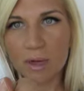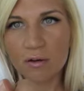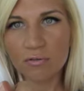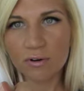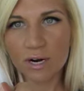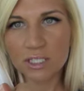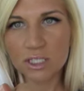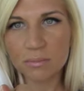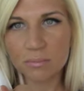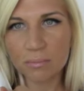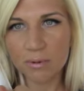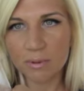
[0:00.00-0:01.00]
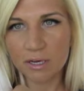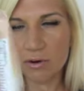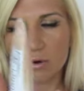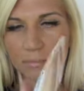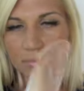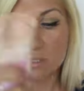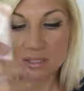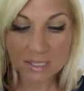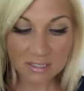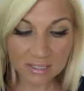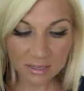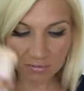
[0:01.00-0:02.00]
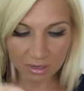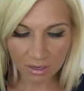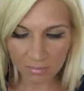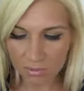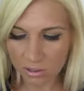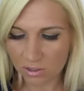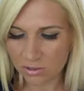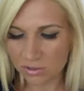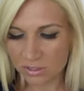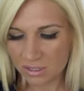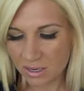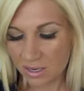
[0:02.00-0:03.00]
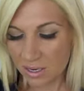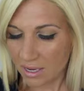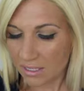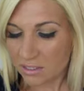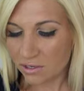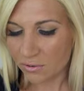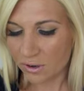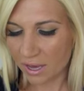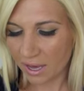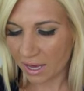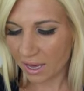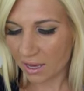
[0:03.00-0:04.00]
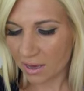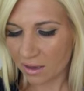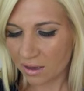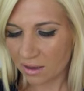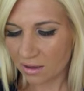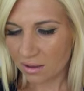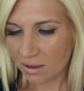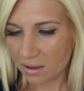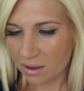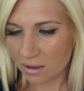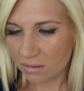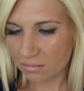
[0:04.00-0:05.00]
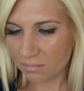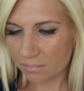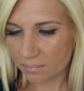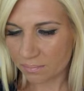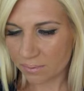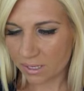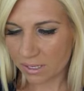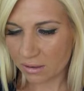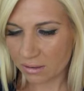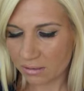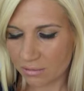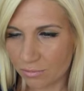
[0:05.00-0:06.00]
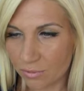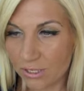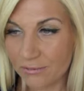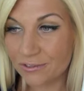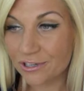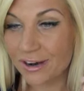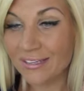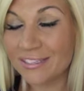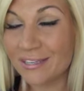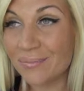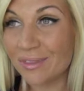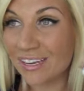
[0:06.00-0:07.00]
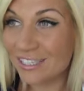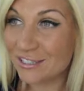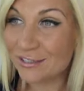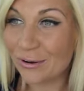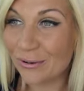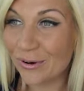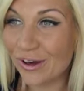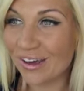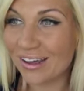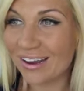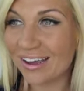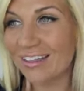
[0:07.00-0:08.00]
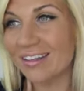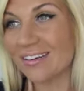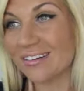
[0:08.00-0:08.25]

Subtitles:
Fresh BB cream. Doesn't even come close. It's okay, but when you've tried something so good and then